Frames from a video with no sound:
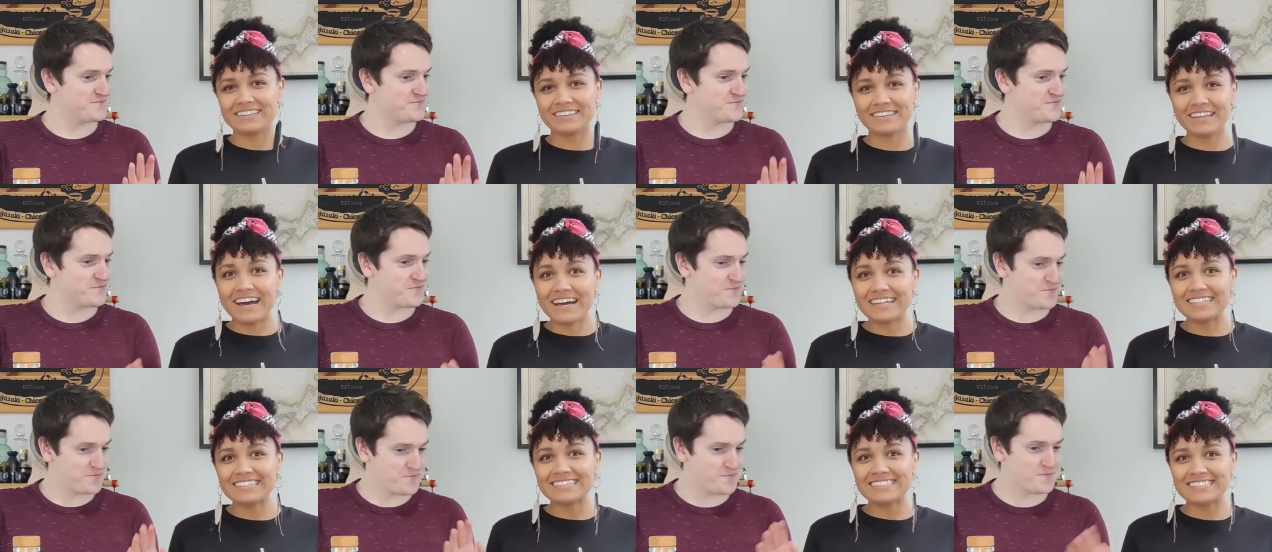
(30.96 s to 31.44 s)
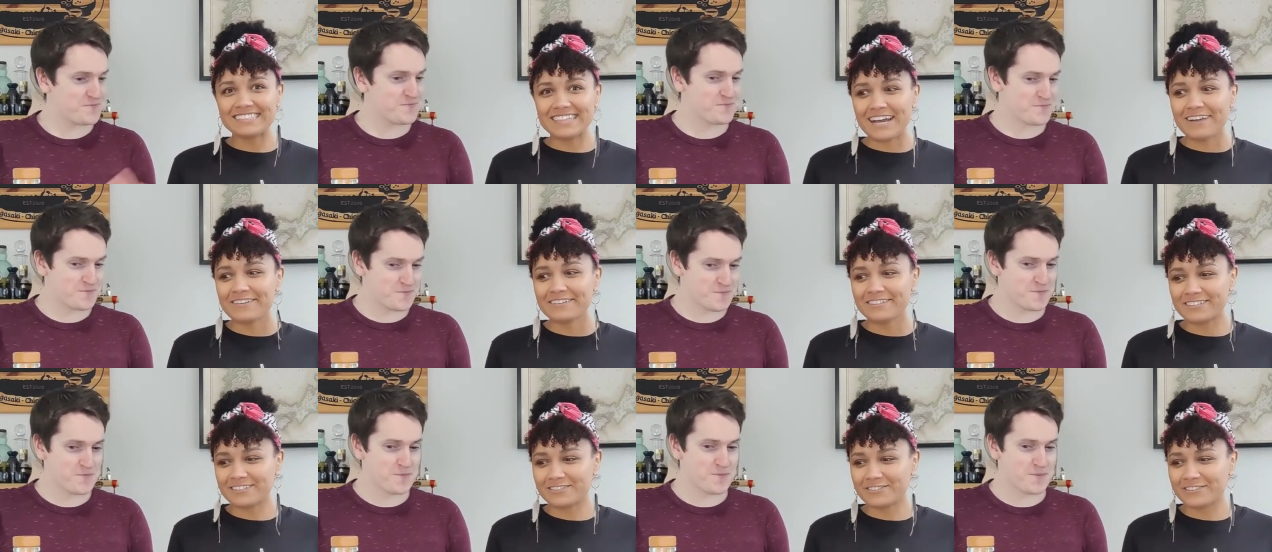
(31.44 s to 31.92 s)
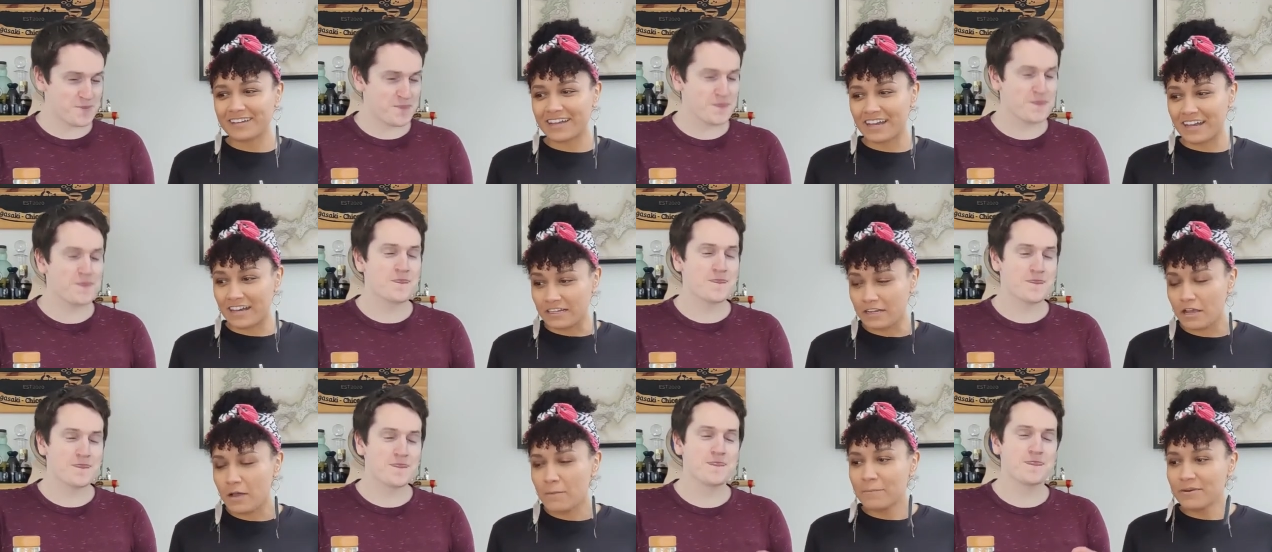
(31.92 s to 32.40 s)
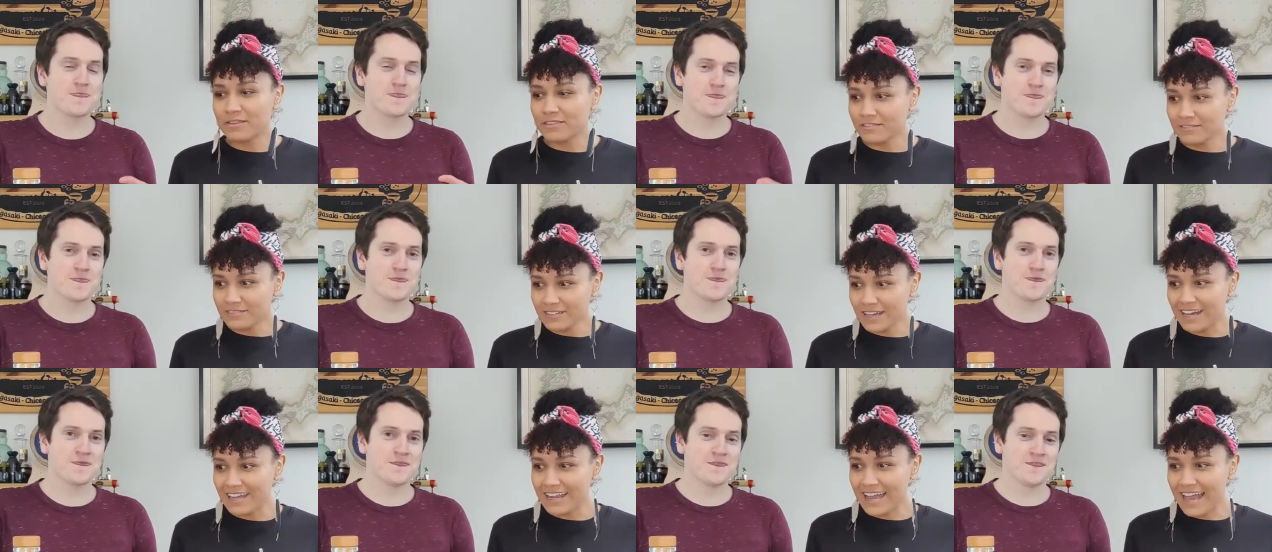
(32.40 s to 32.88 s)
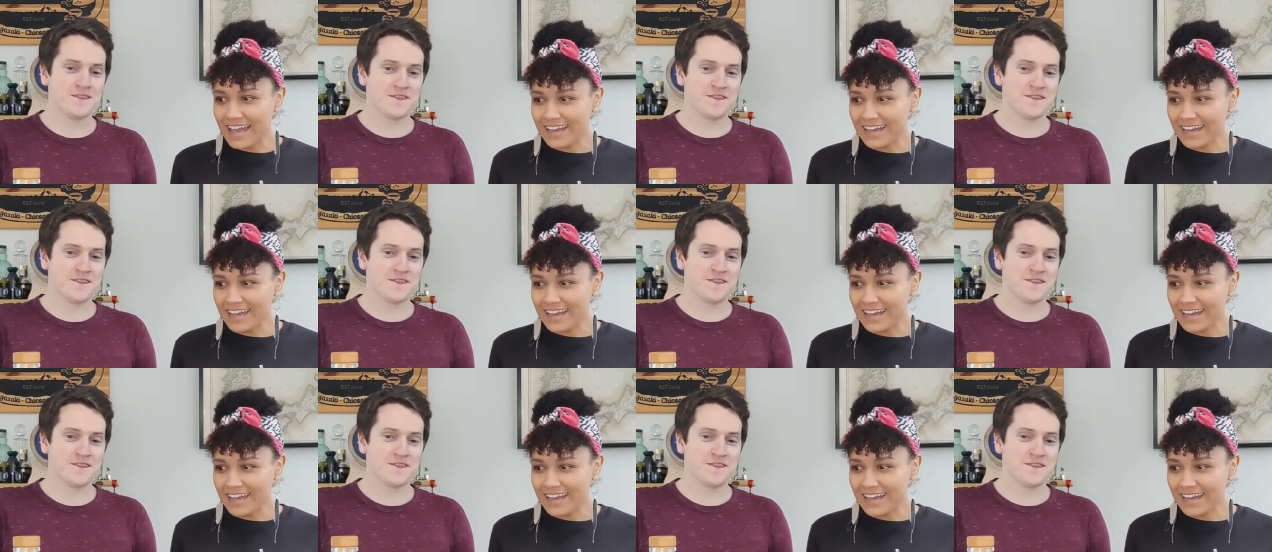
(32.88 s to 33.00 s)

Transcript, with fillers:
Speaker 1: A lot of sours going on, but they're not